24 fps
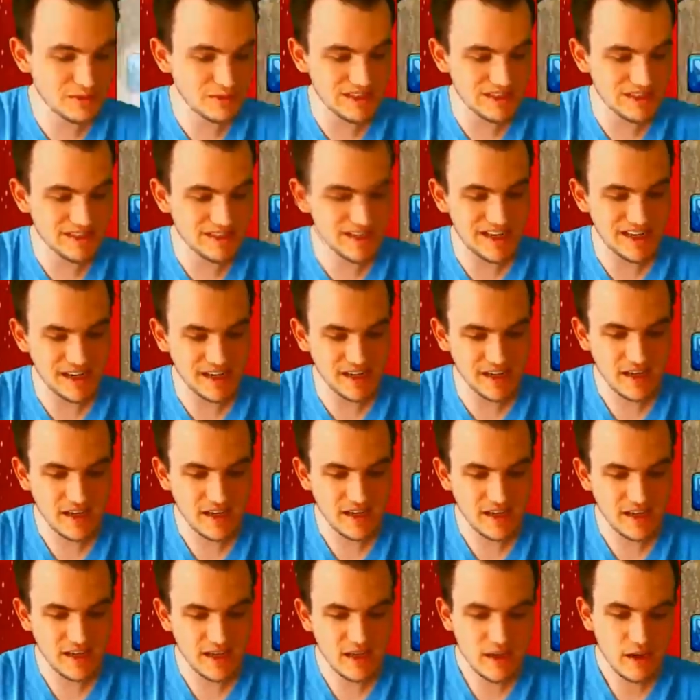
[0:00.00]
to be today.
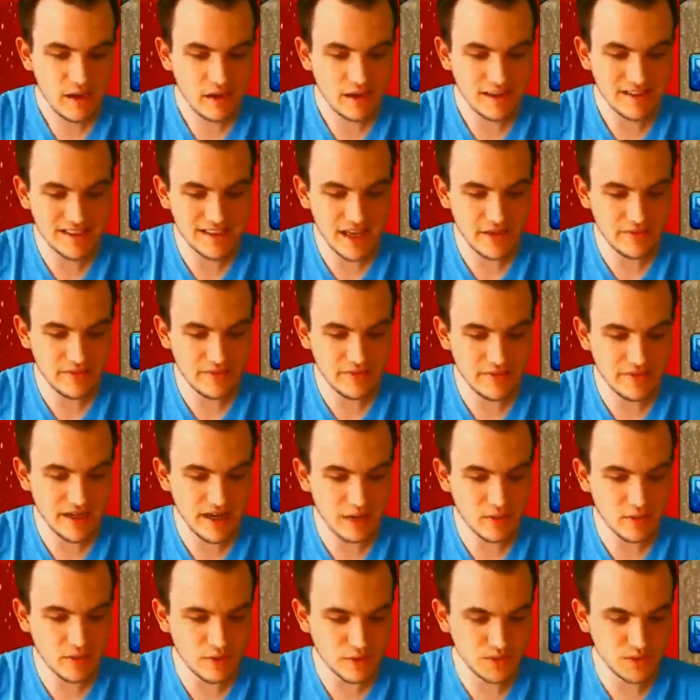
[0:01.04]
In 7
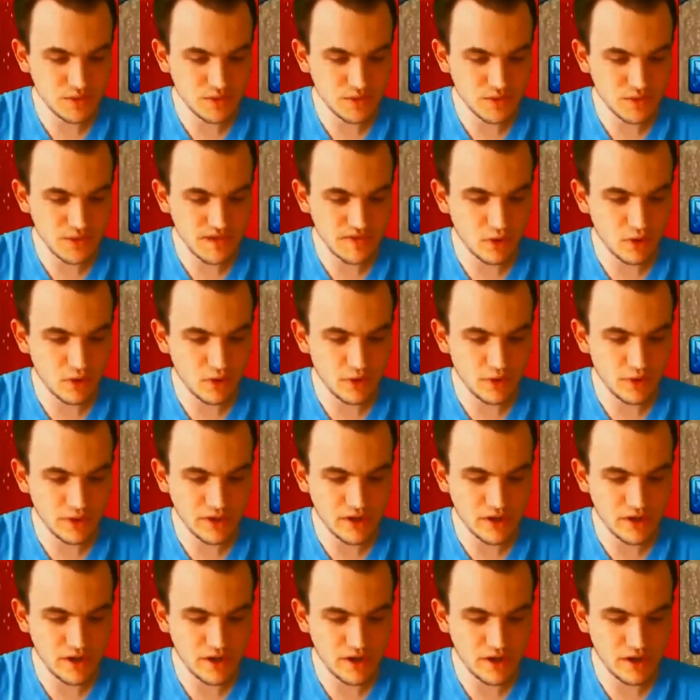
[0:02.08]
hours, we have a war
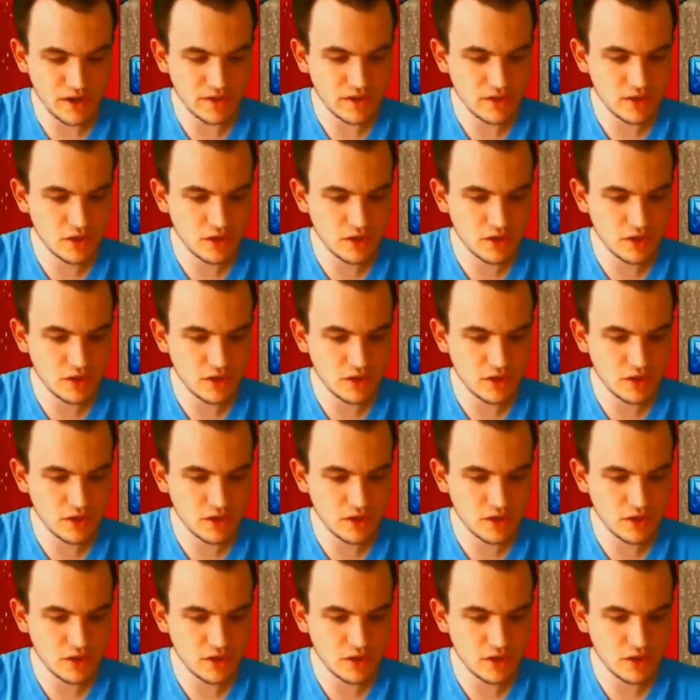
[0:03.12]
going on.